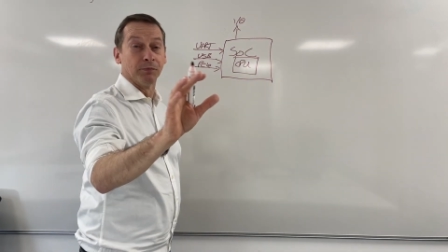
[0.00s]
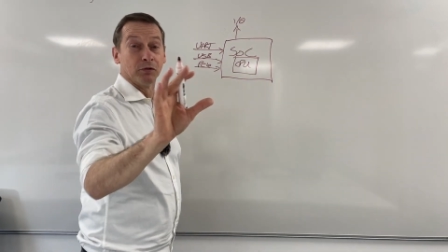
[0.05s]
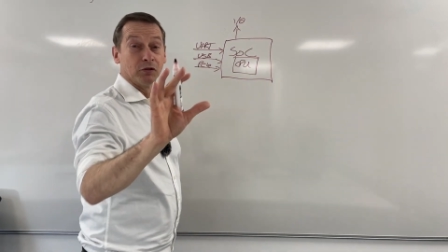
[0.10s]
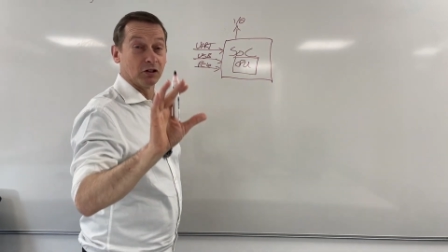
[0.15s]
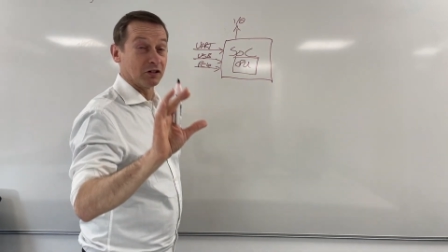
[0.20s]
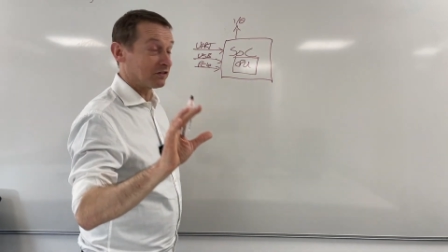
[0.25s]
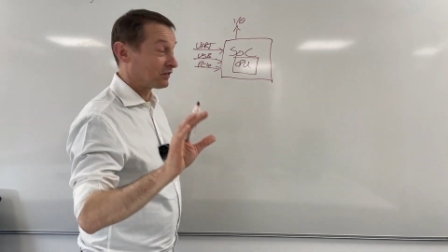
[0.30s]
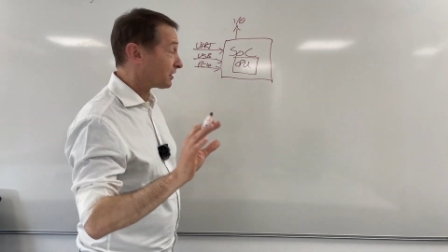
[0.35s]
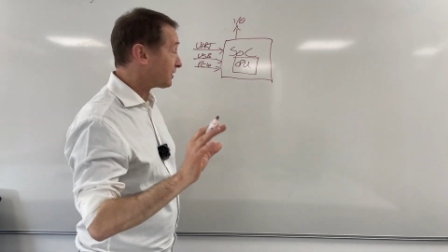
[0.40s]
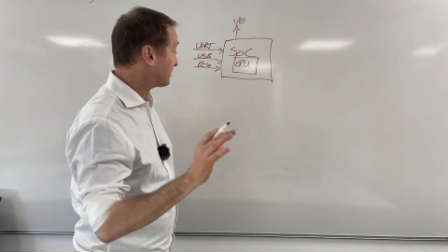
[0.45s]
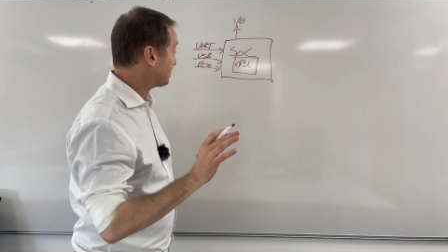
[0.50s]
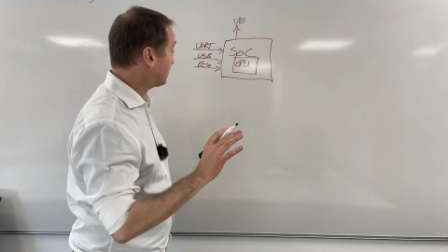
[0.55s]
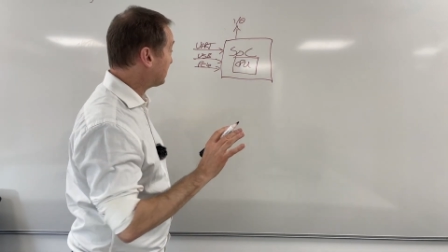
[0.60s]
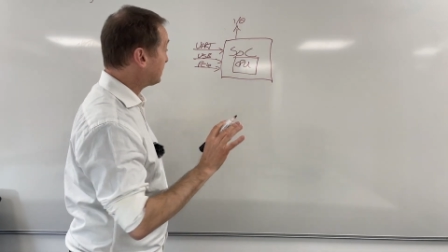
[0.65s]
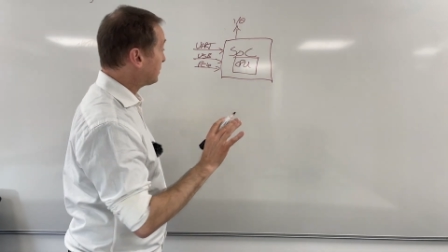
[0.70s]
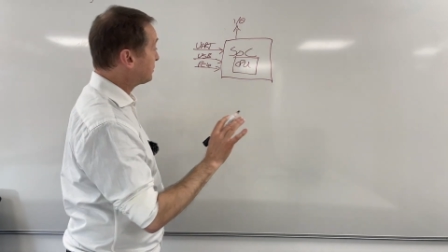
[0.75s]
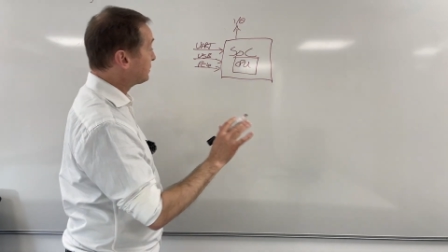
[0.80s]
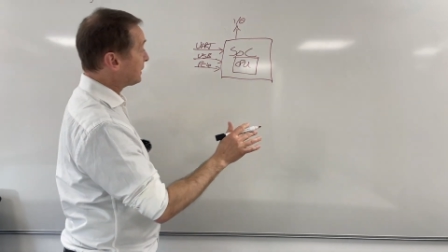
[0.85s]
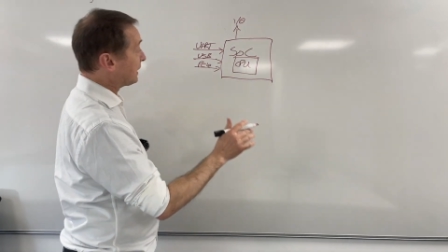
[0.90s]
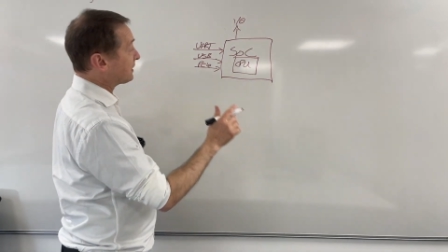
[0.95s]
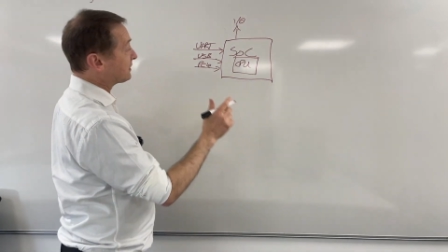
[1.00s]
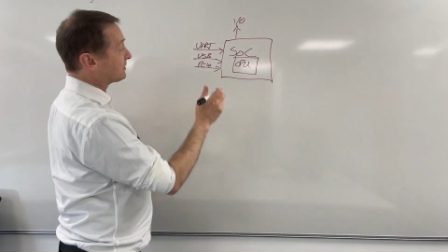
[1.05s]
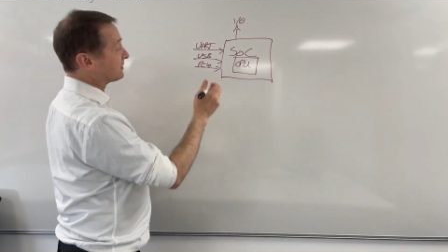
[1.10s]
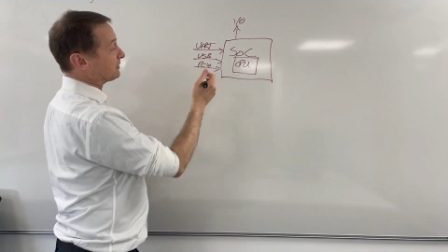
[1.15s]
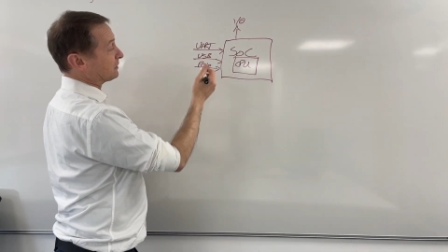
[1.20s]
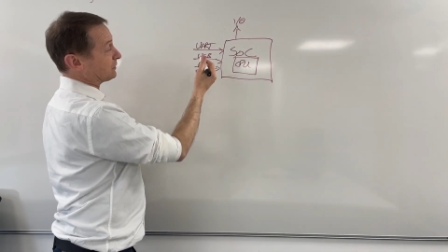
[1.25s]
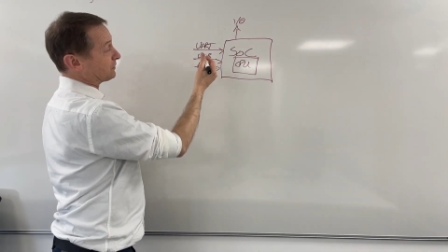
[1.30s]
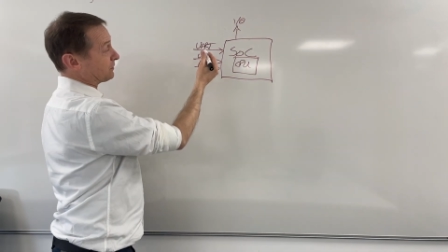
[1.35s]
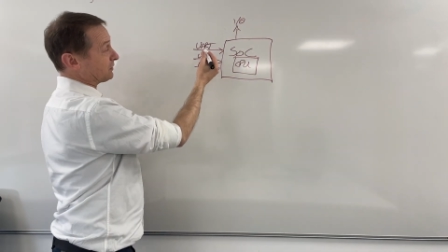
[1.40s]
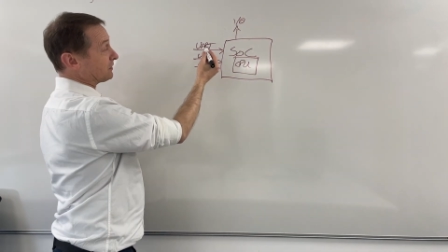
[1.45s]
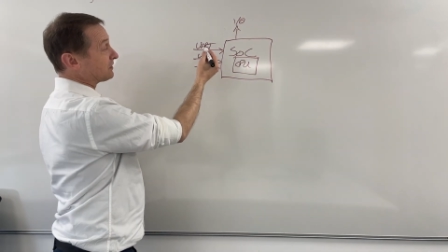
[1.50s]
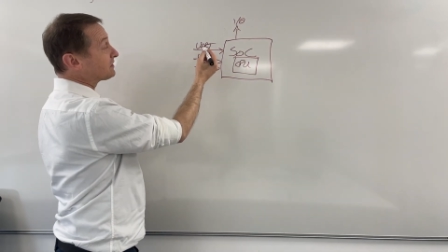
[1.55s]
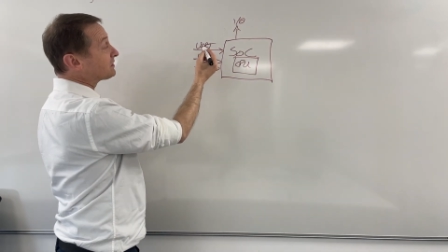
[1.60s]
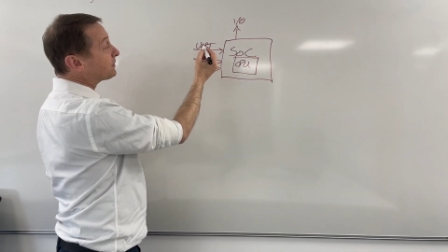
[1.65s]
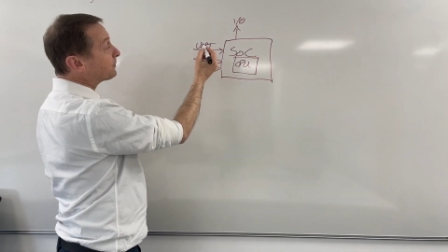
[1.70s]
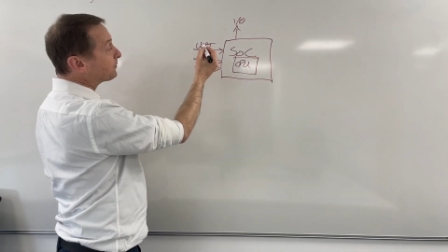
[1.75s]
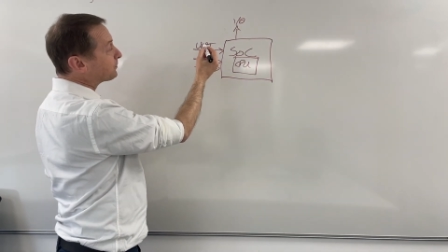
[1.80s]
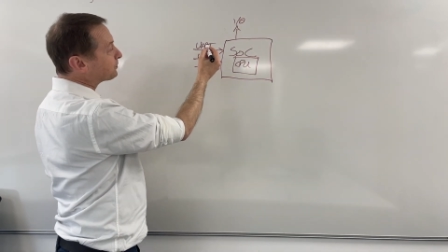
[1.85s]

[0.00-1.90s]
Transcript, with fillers: just to explain attack surface,